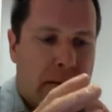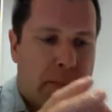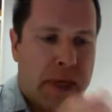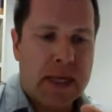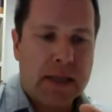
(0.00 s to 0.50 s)

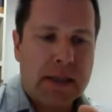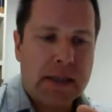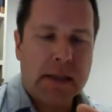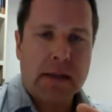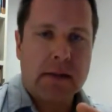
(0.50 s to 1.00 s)

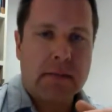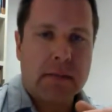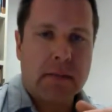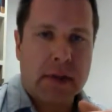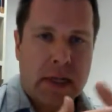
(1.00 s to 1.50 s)
Beans,
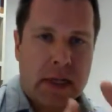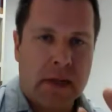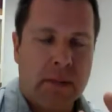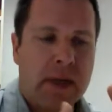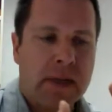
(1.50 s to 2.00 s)

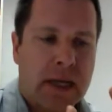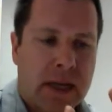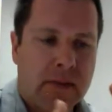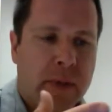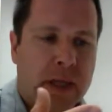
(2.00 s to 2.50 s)
kidney beans,
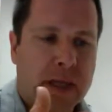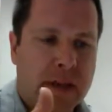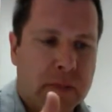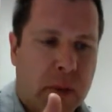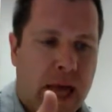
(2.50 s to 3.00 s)
navy
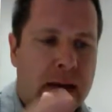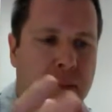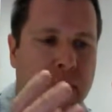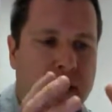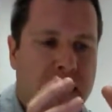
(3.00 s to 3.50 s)
beans, black
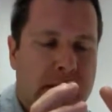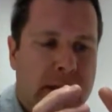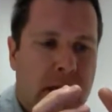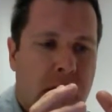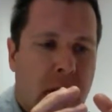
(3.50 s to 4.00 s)
beans,
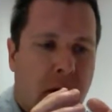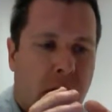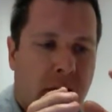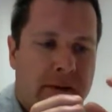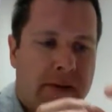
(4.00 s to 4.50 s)

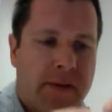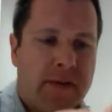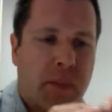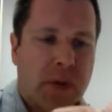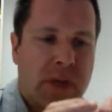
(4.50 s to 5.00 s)
are
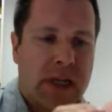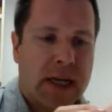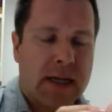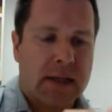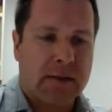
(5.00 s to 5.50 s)

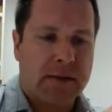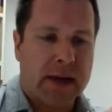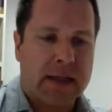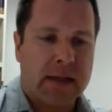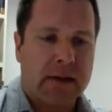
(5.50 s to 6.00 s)
50% as
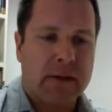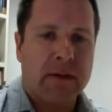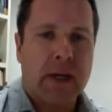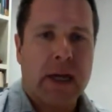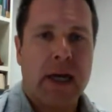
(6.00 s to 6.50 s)
effective
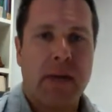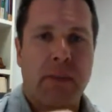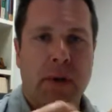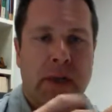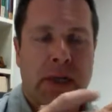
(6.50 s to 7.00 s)
at
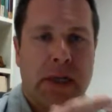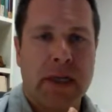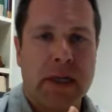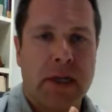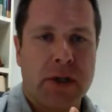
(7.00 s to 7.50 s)
building
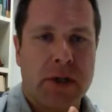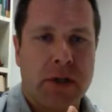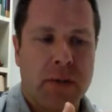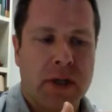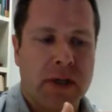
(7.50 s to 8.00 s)
lean
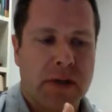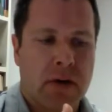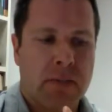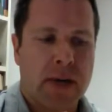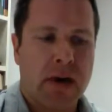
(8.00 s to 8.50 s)
tissue because
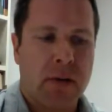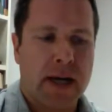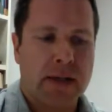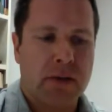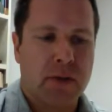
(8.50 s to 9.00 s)
their amino
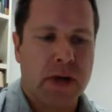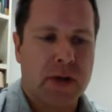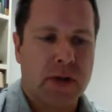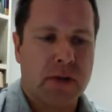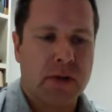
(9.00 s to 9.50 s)
acid
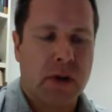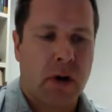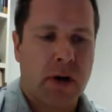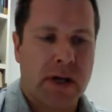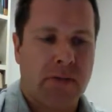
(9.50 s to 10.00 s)
ratios
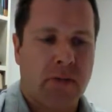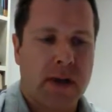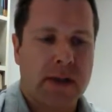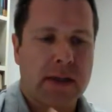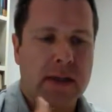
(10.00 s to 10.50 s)
are
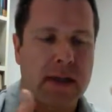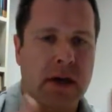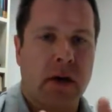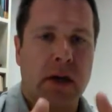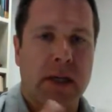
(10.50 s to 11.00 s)
different
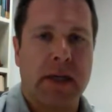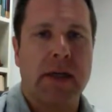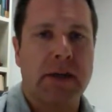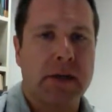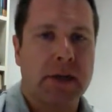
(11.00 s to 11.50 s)
than our lean
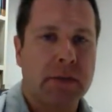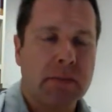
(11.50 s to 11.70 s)
tissue.